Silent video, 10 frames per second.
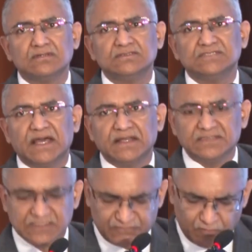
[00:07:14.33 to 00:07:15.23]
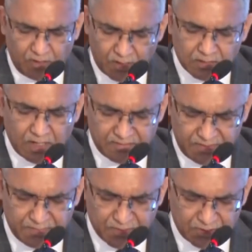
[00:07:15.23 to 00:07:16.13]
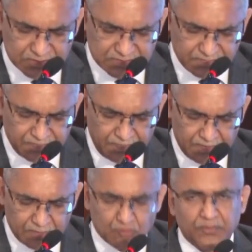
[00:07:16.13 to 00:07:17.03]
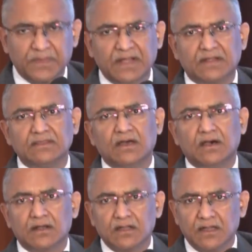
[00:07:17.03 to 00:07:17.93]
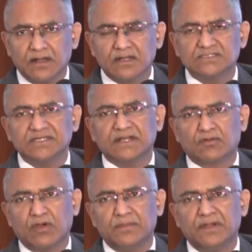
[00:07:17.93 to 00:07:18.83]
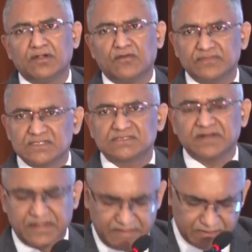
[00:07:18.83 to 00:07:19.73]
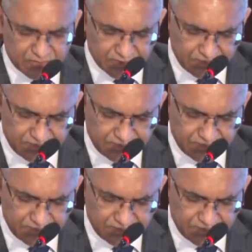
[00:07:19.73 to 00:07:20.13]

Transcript: challenges for our country, because to meet the energy requirement of this great nation